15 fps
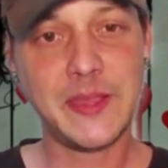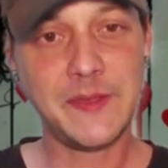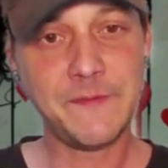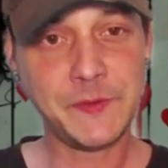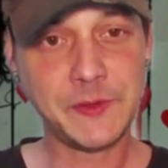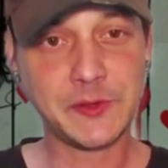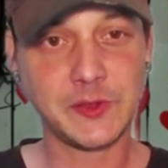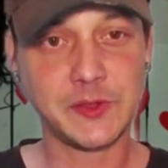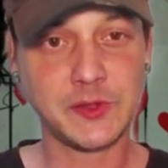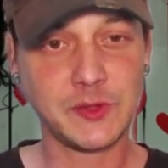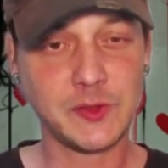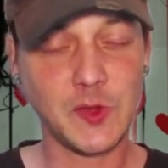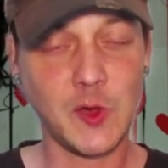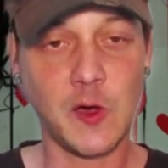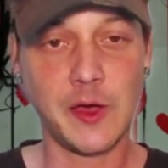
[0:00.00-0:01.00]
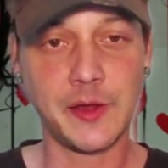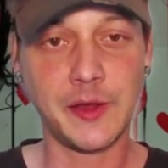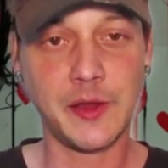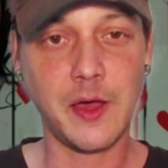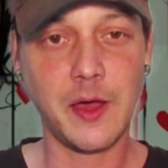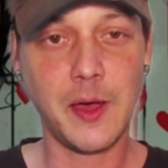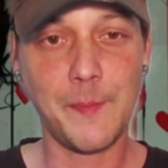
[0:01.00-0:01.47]
Emphasis
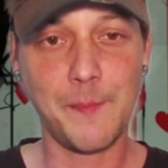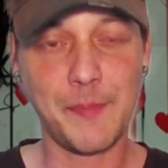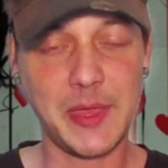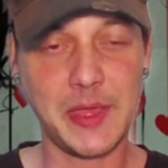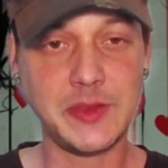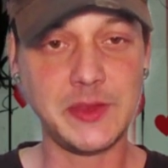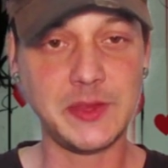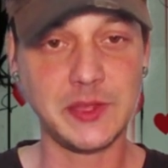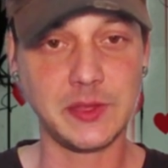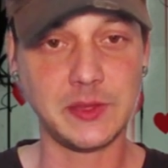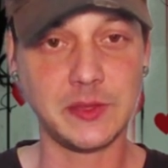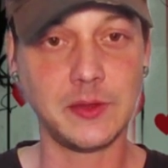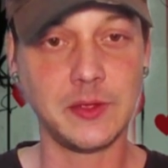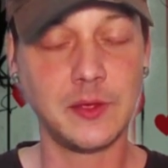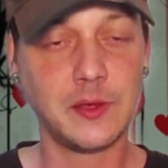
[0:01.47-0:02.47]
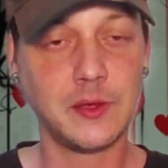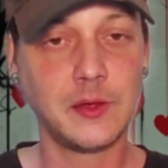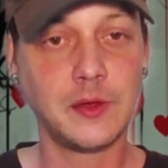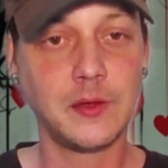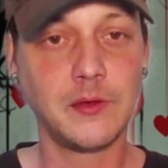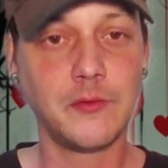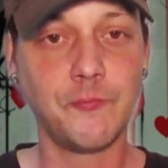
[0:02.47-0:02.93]
on opinion.
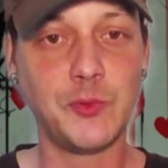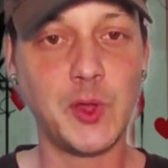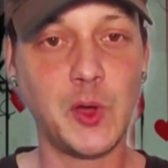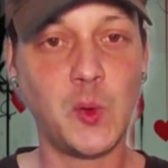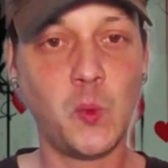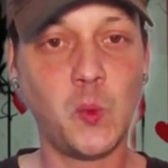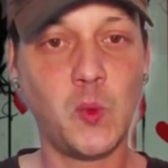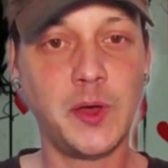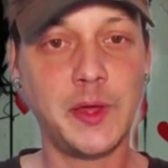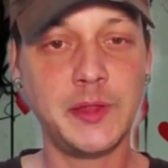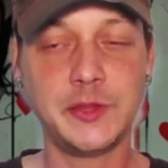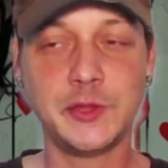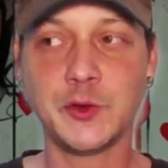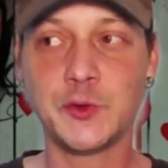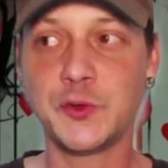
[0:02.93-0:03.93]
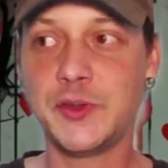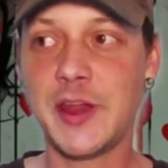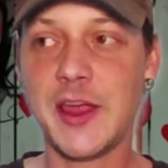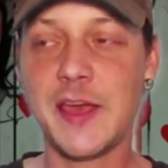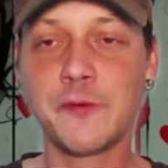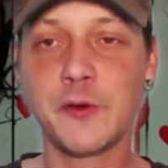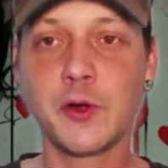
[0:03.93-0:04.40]
No one, you're
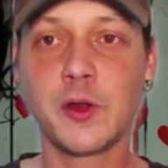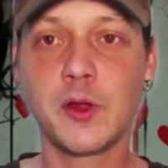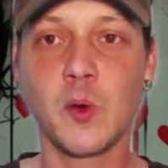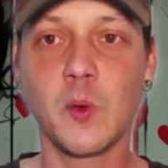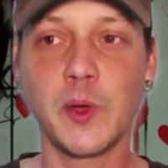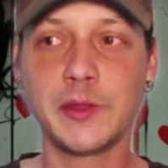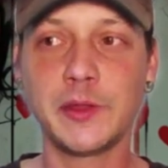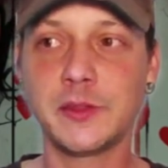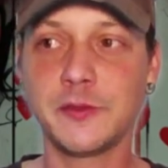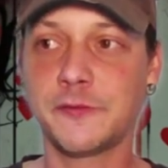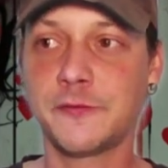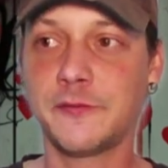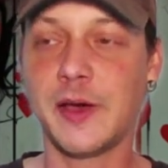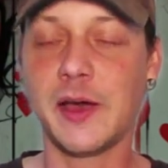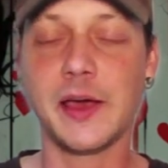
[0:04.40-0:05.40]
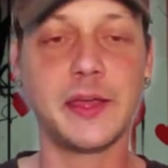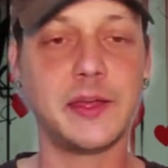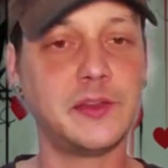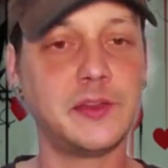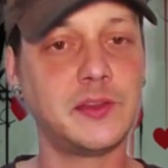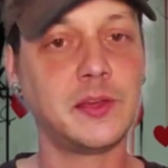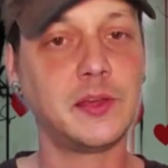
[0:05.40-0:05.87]
never going to
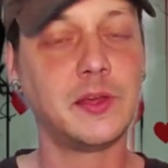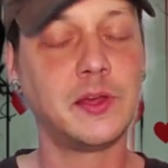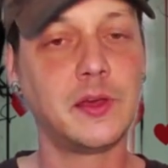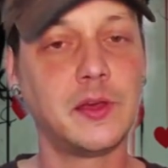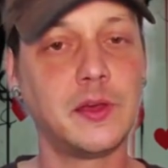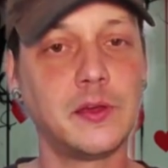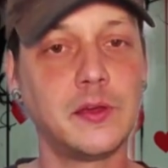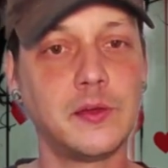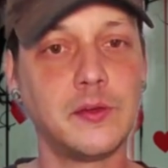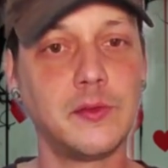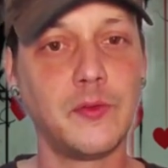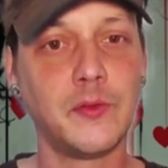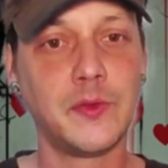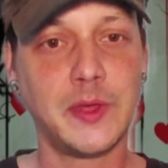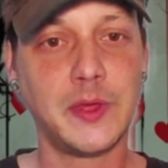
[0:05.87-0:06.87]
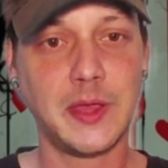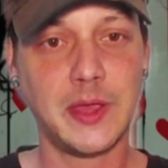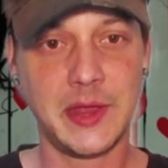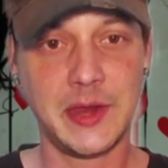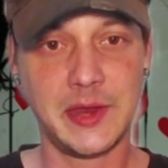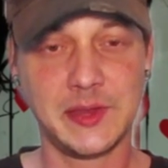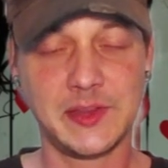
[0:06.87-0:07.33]
find
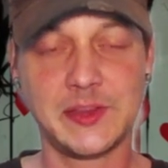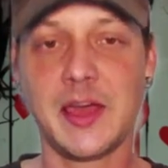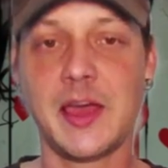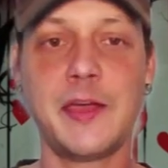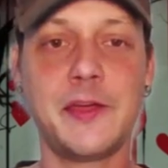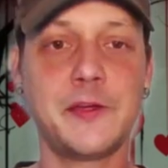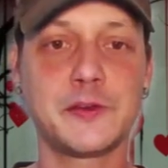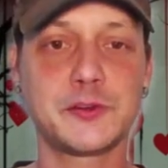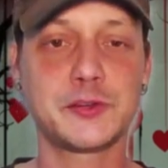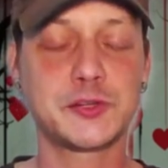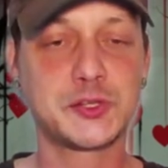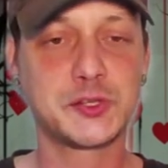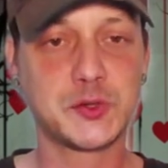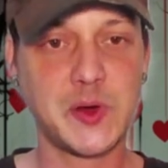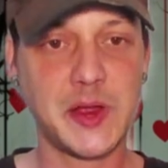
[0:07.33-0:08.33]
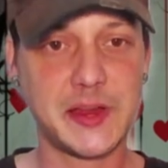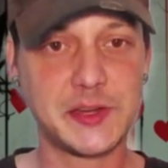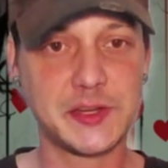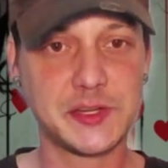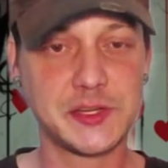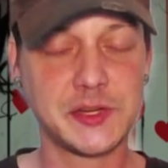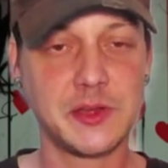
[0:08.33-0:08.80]
an entire
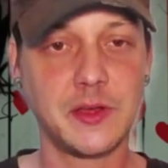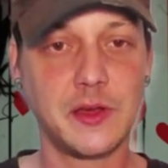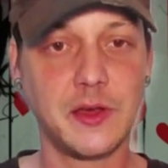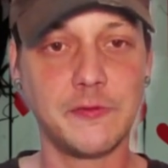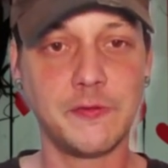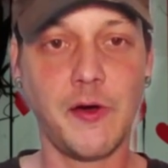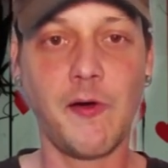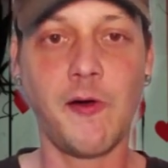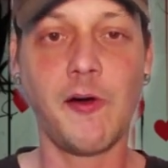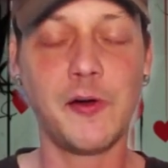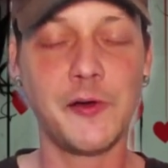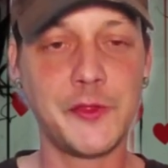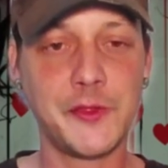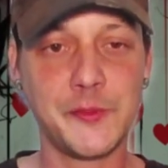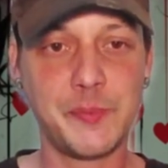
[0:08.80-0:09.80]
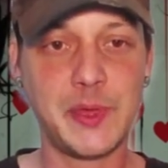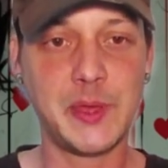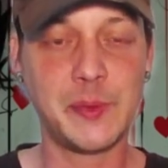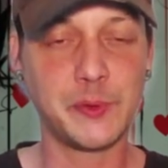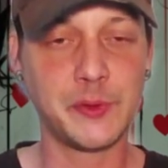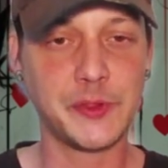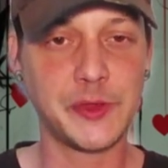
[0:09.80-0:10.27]
stretch of all the
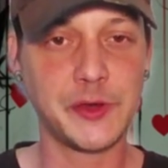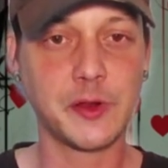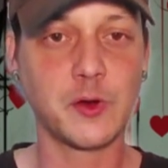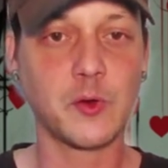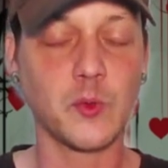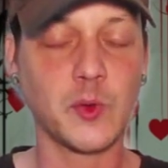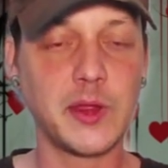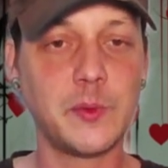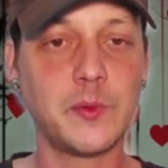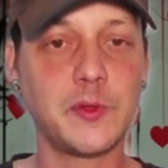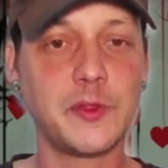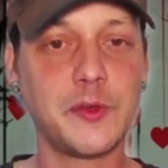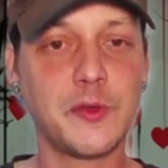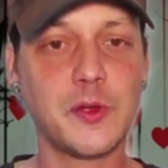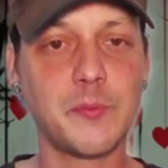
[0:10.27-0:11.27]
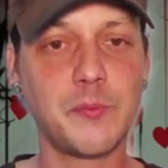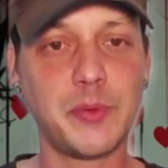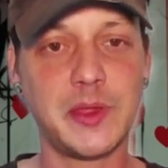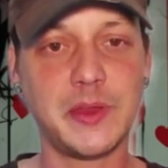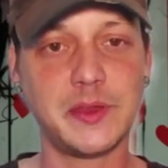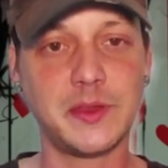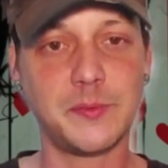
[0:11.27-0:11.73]
people that agree with your
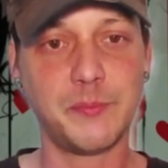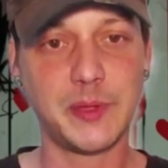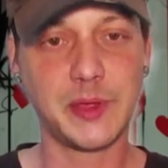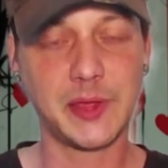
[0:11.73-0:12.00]
opinion